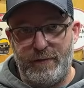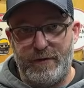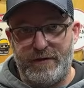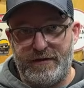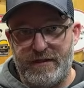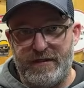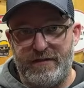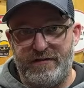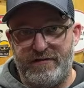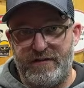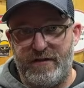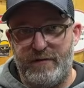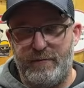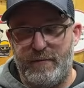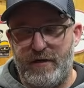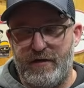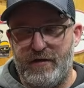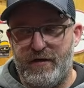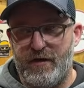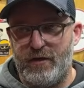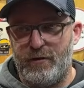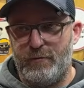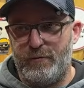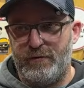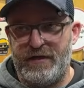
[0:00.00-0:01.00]
but they sent me
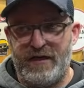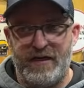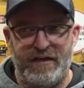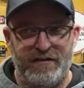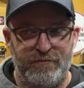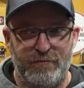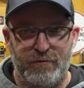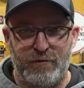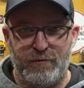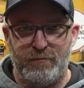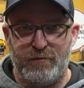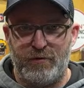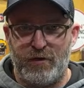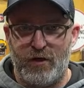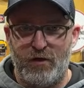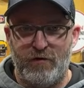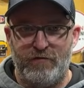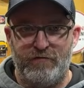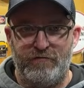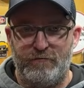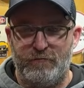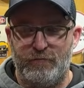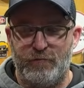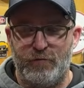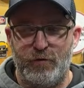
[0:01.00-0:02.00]
another one. The X1 Pro
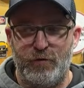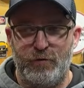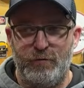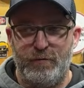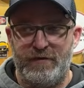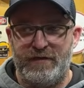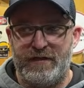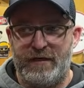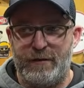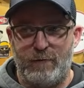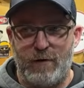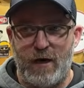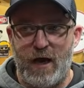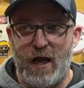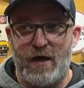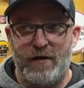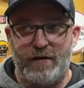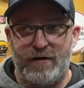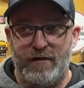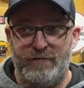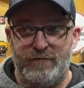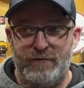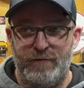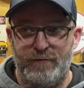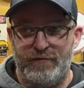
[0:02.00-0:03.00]
from Woobin, they were out
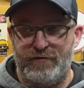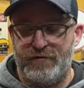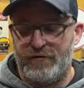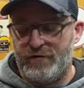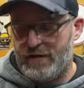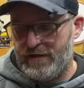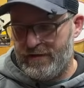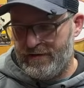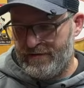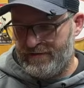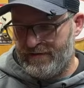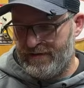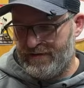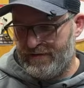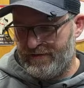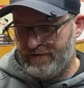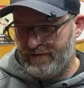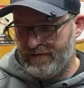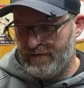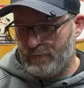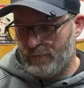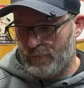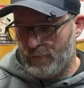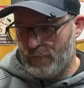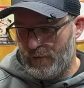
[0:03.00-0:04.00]
of them, so they just didn't
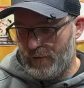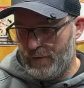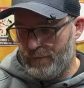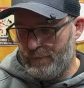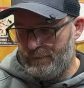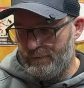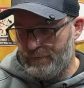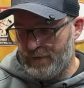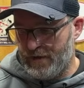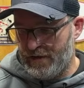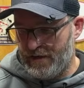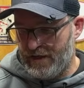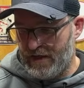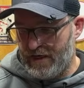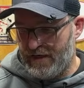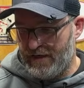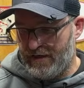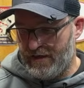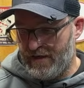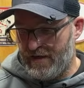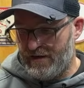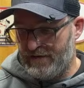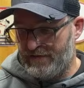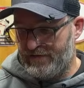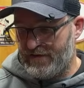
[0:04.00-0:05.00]
send one,
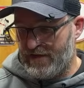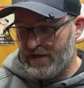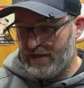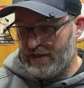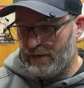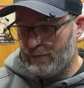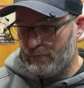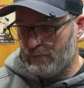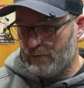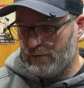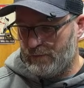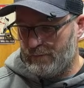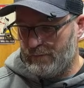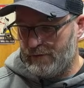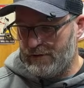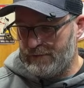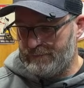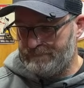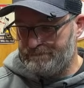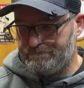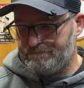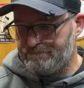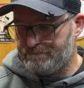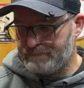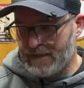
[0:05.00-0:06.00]
a second one. But
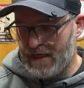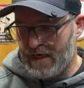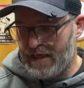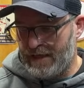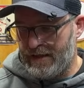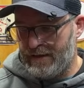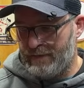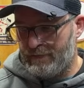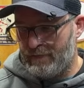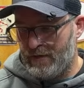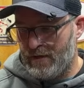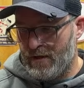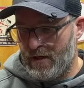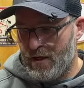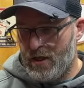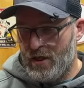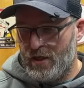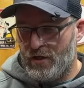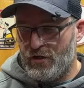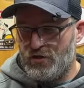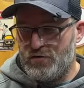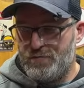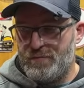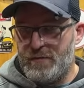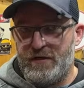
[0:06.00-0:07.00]
I never,
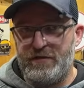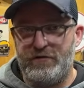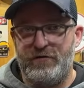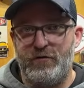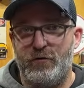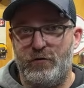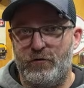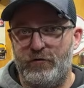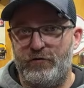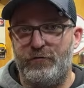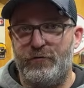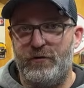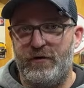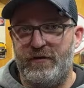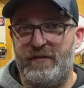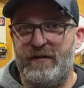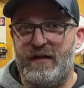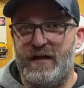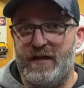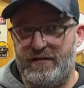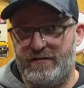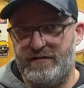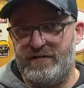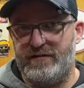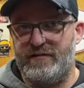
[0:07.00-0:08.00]
there's been 2 or 3
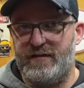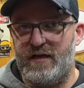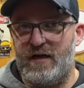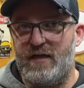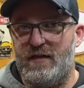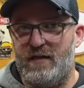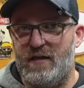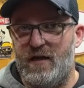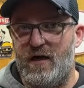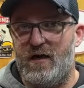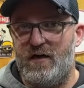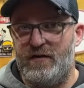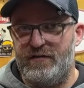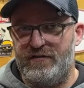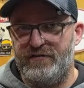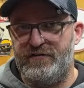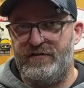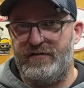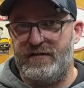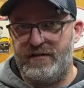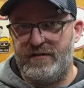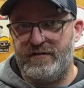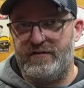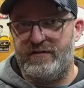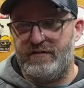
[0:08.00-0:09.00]
things that's got lost
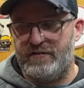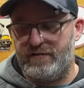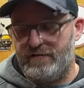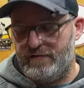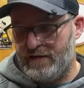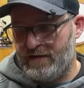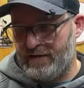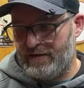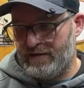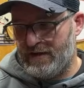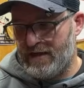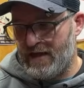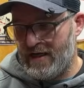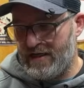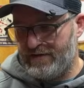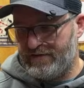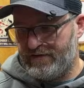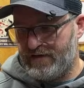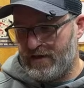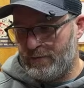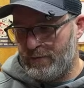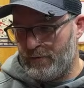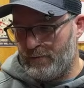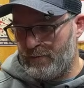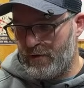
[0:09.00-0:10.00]
since in the last
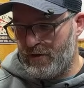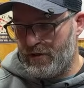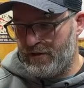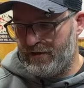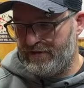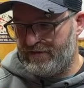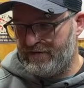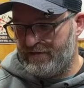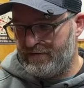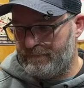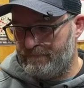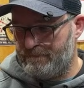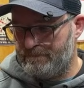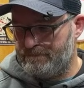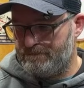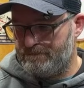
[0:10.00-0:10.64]
couple months.